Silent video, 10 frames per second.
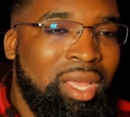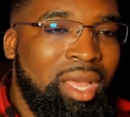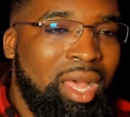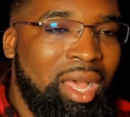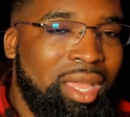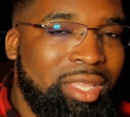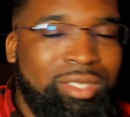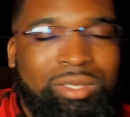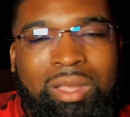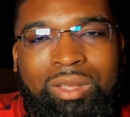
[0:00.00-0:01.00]
uh, his
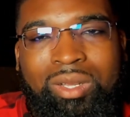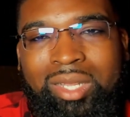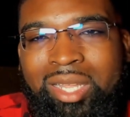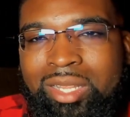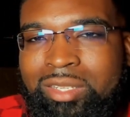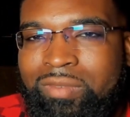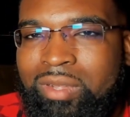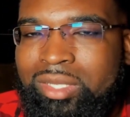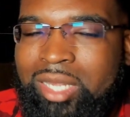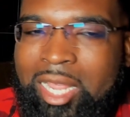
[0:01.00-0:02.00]
song called "Illest of All
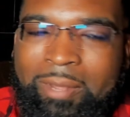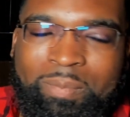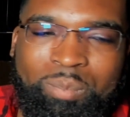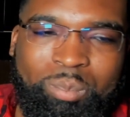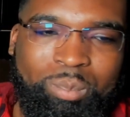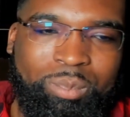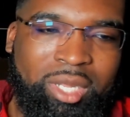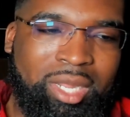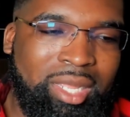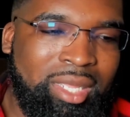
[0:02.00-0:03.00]
Time," but.
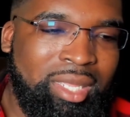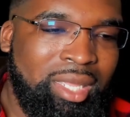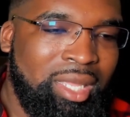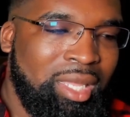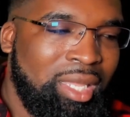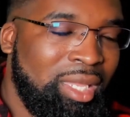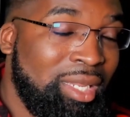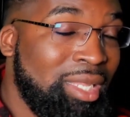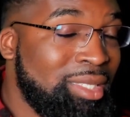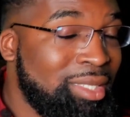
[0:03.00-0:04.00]
Uh, he
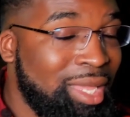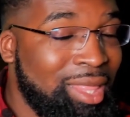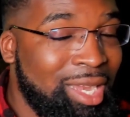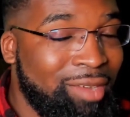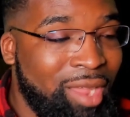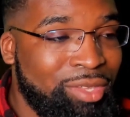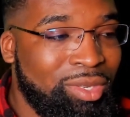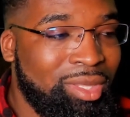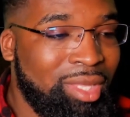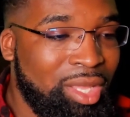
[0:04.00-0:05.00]
does say a lot of
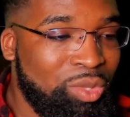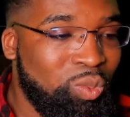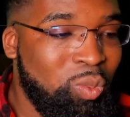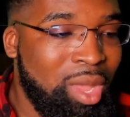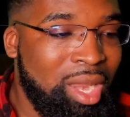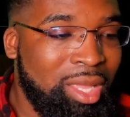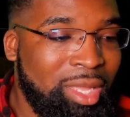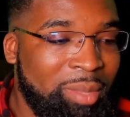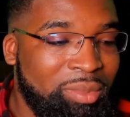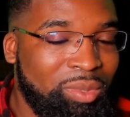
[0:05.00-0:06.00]
rational things when it
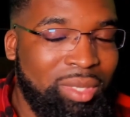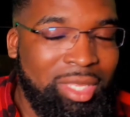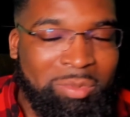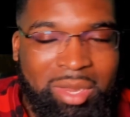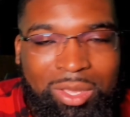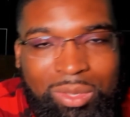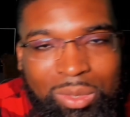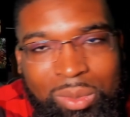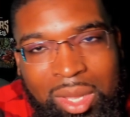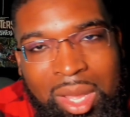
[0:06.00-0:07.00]
comes to his medical